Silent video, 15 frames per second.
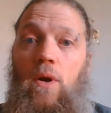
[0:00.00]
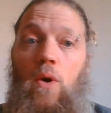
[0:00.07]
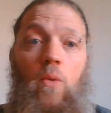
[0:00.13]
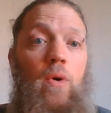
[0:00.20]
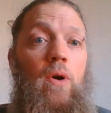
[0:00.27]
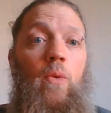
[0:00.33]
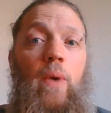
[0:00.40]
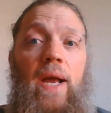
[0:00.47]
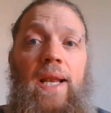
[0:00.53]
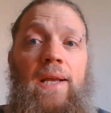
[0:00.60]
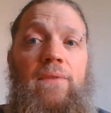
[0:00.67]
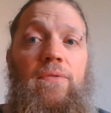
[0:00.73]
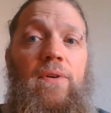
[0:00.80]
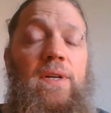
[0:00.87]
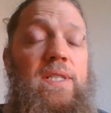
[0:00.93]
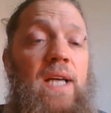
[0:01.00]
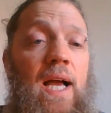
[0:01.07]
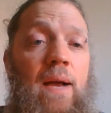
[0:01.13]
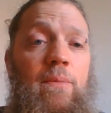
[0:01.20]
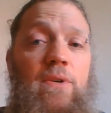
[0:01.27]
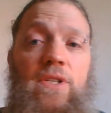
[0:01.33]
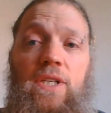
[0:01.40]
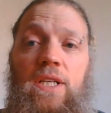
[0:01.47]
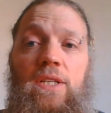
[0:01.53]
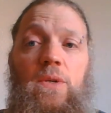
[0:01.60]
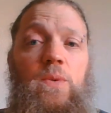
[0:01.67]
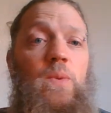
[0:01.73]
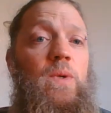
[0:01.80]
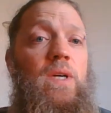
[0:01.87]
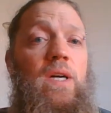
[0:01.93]
We are waiting for a time where
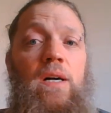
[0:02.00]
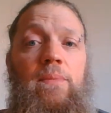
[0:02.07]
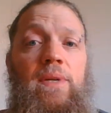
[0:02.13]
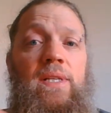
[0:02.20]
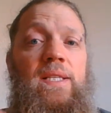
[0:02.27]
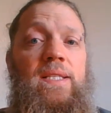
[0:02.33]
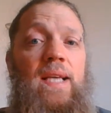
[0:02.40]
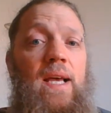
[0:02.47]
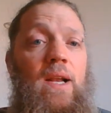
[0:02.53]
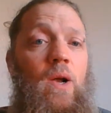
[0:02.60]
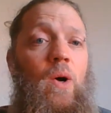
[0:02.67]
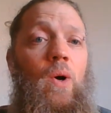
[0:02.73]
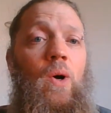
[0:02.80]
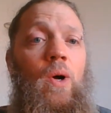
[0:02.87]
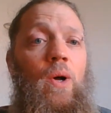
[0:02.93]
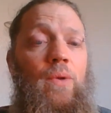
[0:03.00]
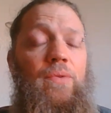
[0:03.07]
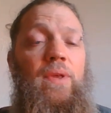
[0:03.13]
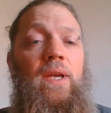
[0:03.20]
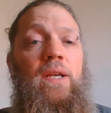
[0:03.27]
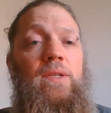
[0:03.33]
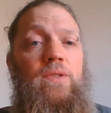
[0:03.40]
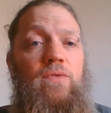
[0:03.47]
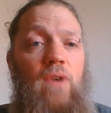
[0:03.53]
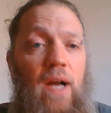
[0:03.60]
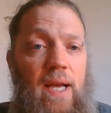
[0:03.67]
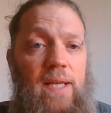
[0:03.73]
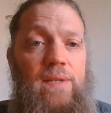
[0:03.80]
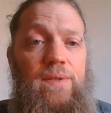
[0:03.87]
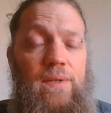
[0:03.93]
Jesus will come and set all things
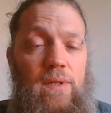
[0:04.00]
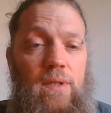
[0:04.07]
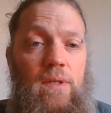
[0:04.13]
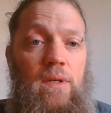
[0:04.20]
right.